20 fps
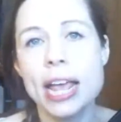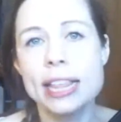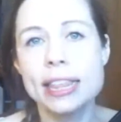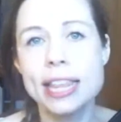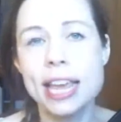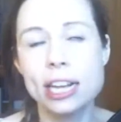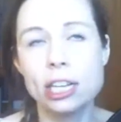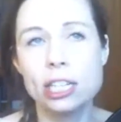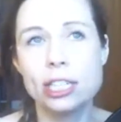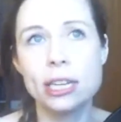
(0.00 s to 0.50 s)

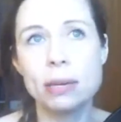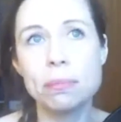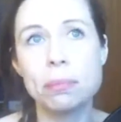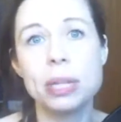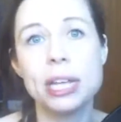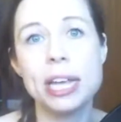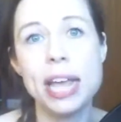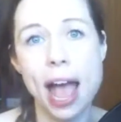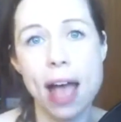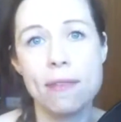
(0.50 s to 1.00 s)
they
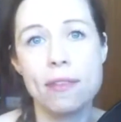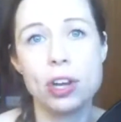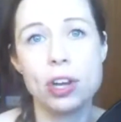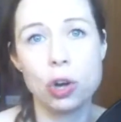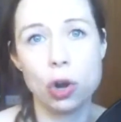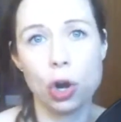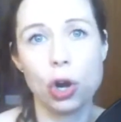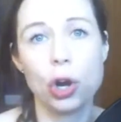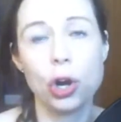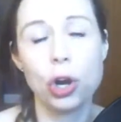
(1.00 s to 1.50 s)
simply haven't
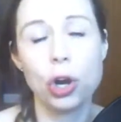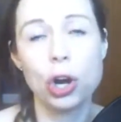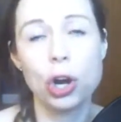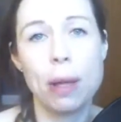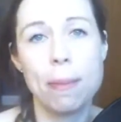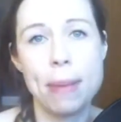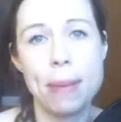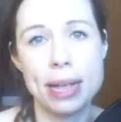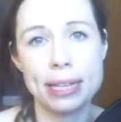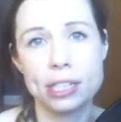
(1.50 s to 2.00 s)
heard a
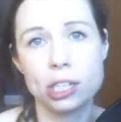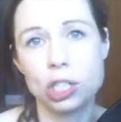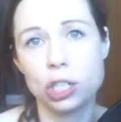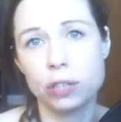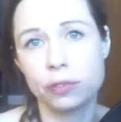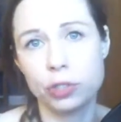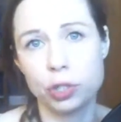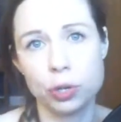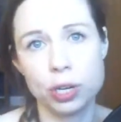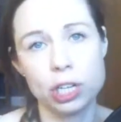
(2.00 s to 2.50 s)
message of
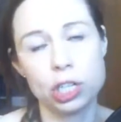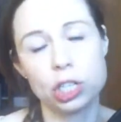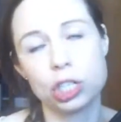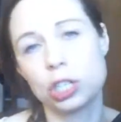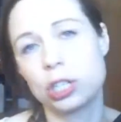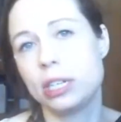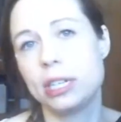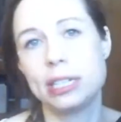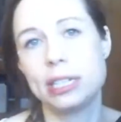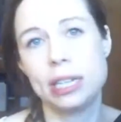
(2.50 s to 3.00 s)

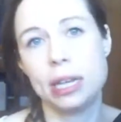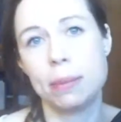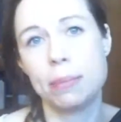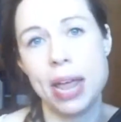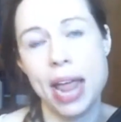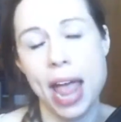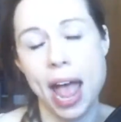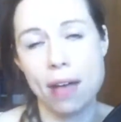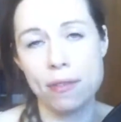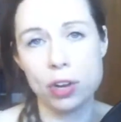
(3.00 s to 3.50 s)
traditionalism. They
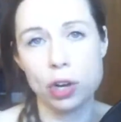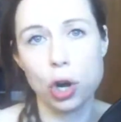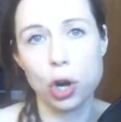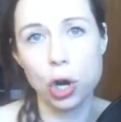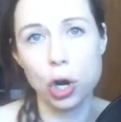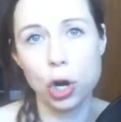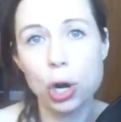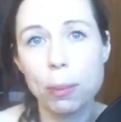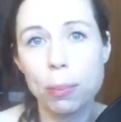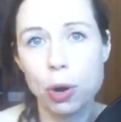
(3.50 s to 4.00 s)
haven't
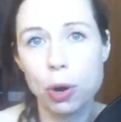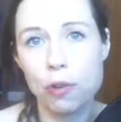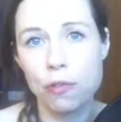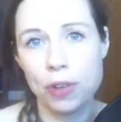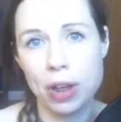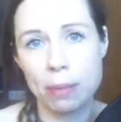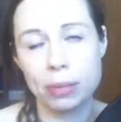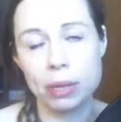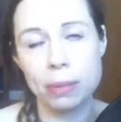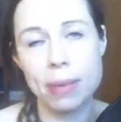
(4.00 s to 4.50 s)
heard a
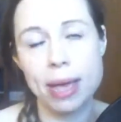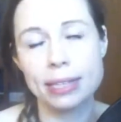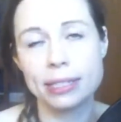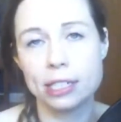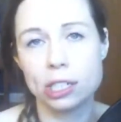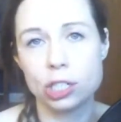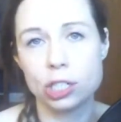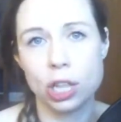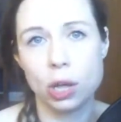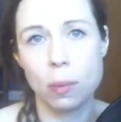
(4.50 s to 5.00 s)
pro-family
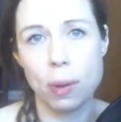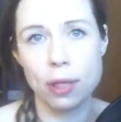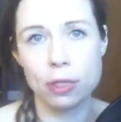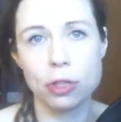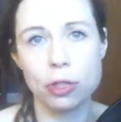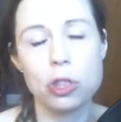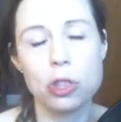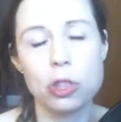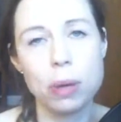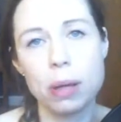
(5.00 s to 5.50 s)
message. They went through
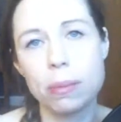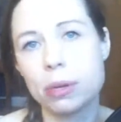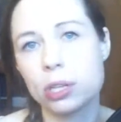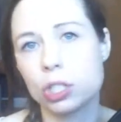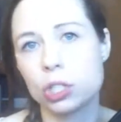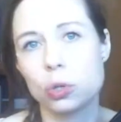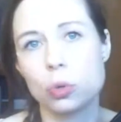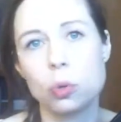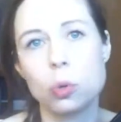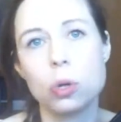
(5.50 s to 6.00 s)
the public
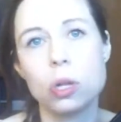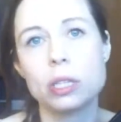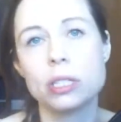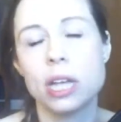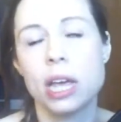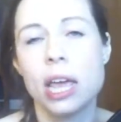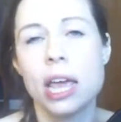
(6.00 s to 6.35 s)
schools.